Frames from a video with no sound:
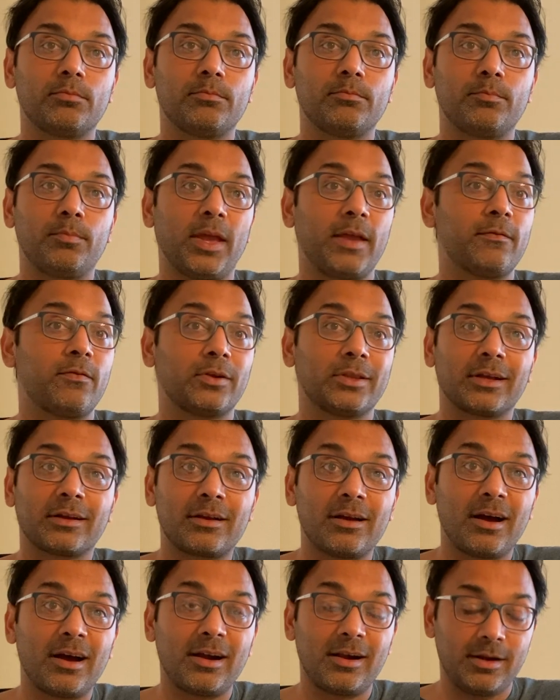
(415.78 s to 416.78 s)
pay for the
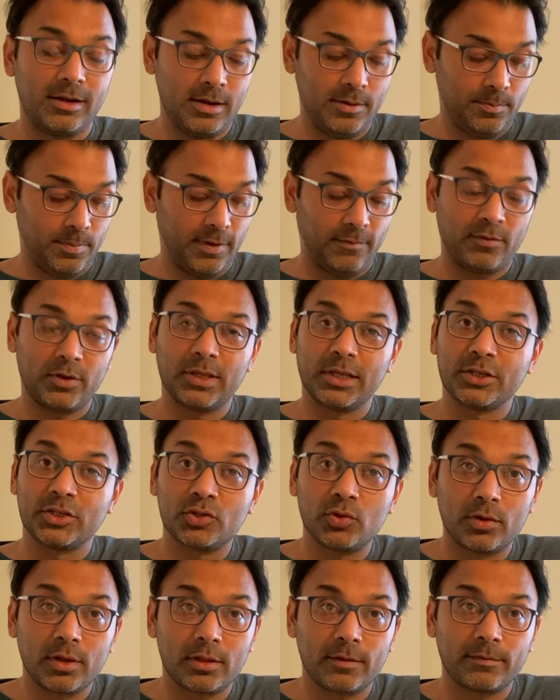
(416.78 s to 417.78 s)
car, pay for the
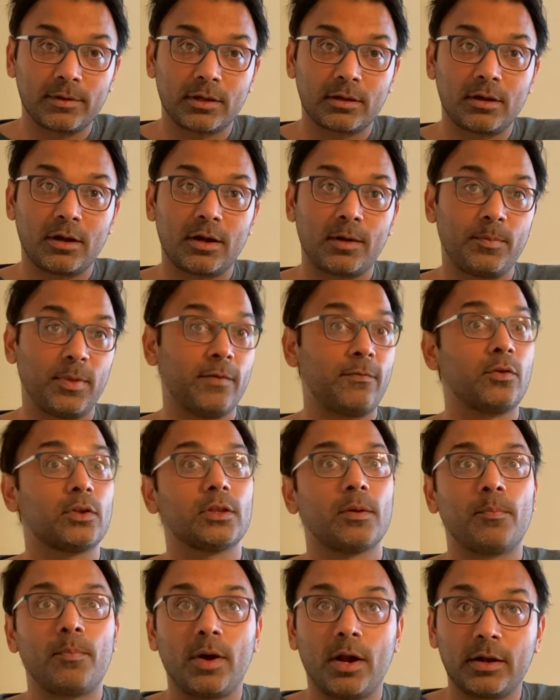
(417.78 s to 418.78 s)
insurance of the car, pay for the
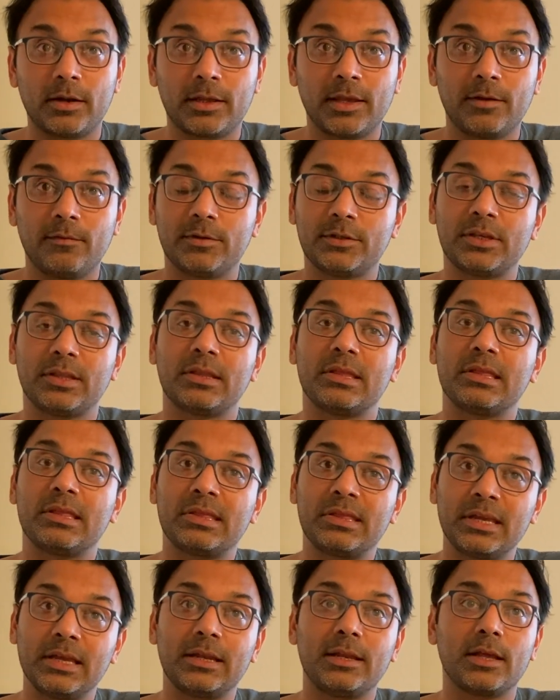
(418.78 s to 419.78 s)
parking, which is
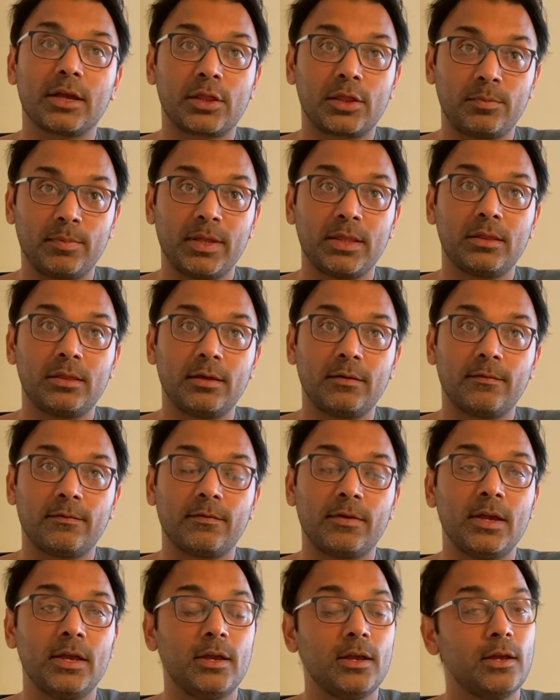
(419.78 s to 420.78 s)
insanely expensive.
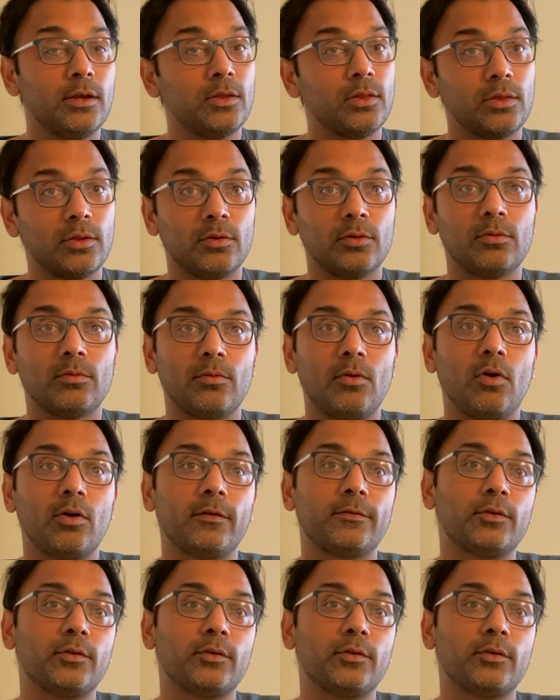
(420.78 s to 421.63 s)
So all of